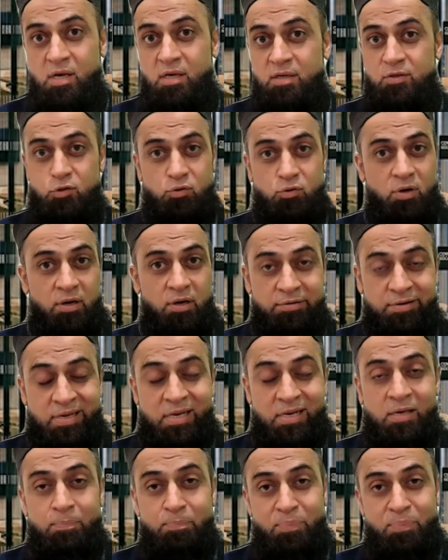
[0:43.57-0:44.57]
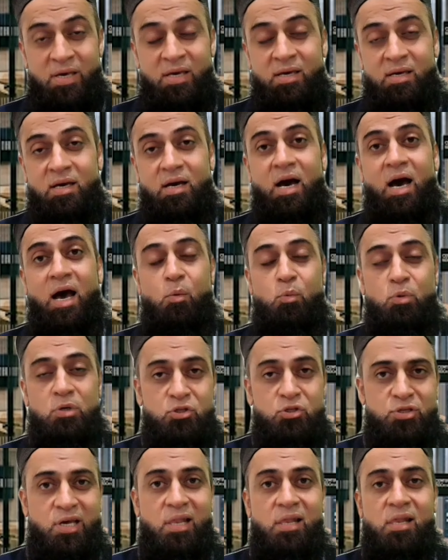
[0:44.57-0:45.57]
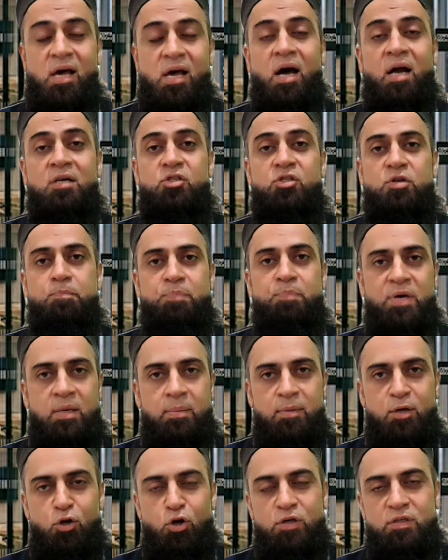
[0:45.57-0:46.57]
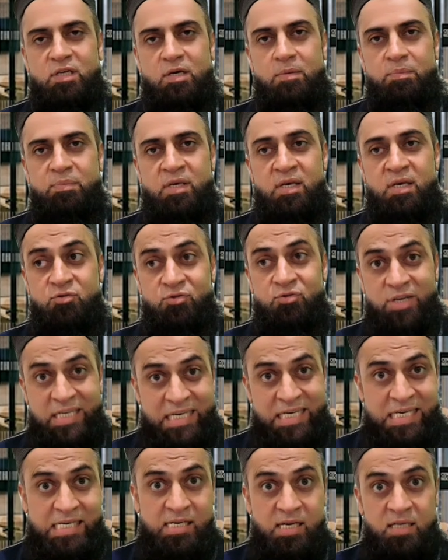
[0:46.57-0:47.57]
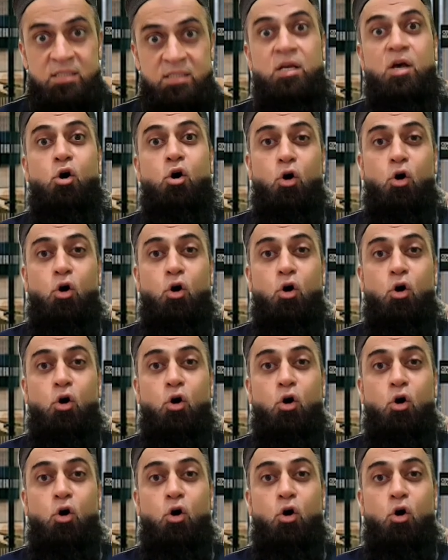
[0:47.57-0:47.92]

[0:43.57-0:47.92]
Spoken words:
So a really big, I would say a large impairment loss company has recognized